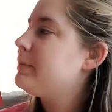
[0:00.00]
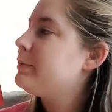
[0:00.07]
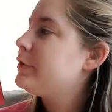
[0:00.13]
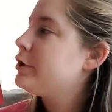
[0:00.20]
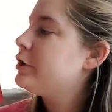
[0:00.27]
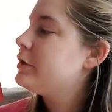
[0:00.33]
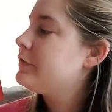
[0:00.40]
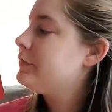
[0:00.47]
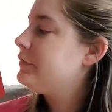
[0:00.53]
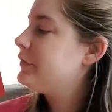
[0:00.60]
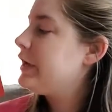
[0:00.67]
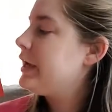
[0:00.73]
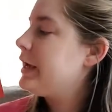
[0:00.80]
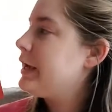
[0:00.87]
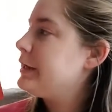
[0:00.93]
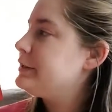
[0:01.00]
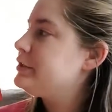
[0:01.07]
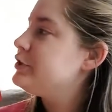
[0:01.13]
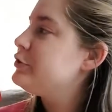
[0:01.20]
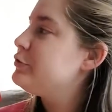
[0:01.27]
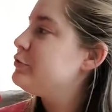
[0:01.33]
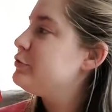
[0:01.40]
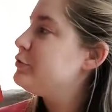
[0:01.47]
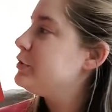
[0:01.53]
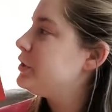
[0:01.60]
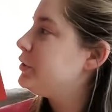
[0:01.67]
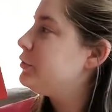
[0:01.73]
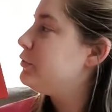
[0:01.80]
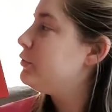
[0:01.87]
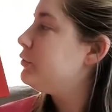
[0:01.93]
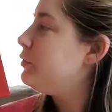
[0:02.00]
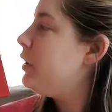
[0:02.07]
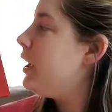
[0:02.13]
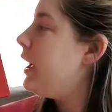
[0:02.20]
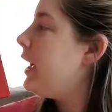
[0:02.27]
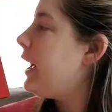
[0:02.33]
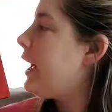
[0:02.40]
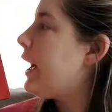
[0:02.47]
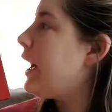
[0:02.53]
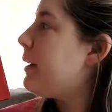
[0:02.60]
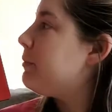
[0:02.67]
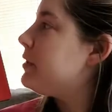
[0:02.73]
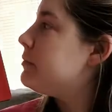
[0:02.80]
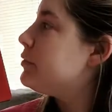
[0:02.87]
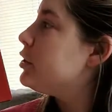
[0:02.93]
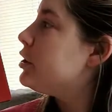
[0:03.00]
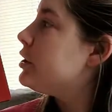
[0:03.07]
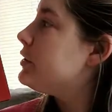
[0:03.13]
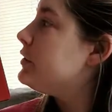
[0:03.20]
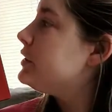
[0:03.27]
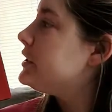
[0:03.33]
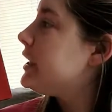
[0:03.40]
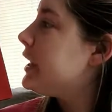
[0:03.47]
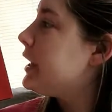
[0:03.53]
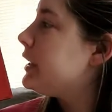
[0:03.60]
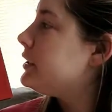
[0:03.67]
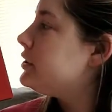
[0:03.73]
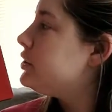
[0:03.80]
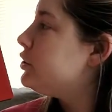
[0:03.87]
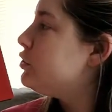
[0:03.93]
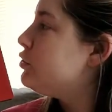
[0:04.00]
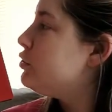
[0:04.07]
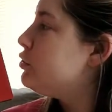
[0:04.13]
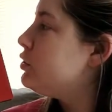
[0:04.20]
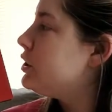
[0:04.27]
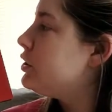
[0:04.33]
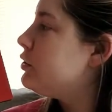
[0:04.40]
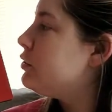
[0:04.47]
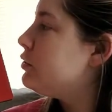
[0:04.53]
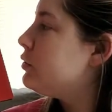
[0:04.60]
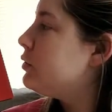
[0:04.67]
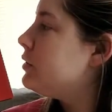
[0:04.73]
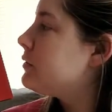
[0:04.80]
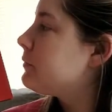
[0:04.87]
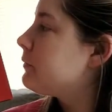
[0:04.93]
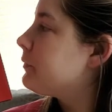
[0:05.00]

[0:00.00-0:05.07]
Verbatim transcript: birthday to you. Happy birthday to you.